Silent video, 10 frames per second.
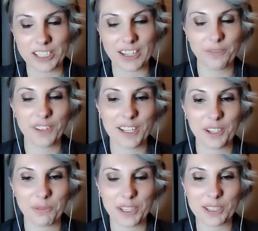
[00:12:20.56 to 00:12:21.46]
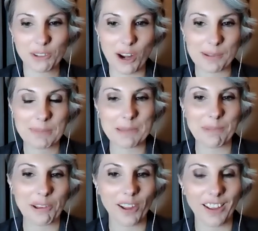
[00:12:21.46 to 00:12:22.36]
definitely really strong
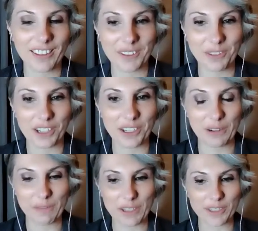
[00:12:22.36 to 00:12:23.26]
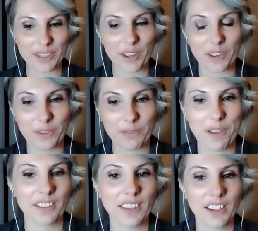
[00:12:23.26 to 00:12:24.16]
people in the veterinary field. So the
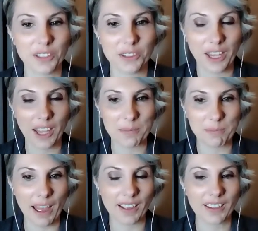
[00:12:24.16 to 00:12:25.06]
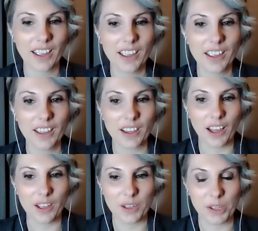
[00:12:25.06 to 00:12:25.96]
fact that you came back
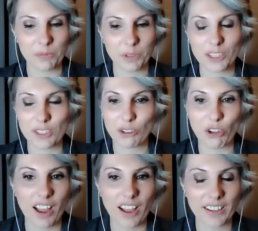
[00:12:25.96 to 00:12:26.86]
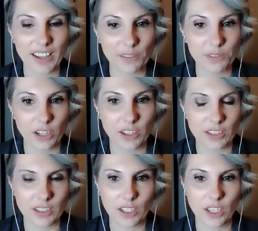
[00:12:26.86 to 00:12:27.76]
really strong after
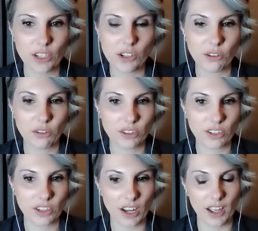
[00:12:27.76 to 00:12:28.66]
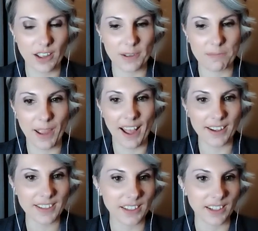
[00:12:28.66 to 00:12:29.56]
this huge
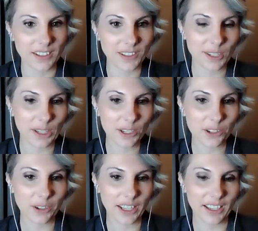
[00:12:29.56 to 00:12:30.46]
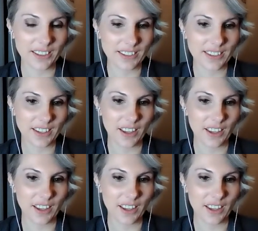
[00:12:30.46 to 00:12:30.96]
accident too is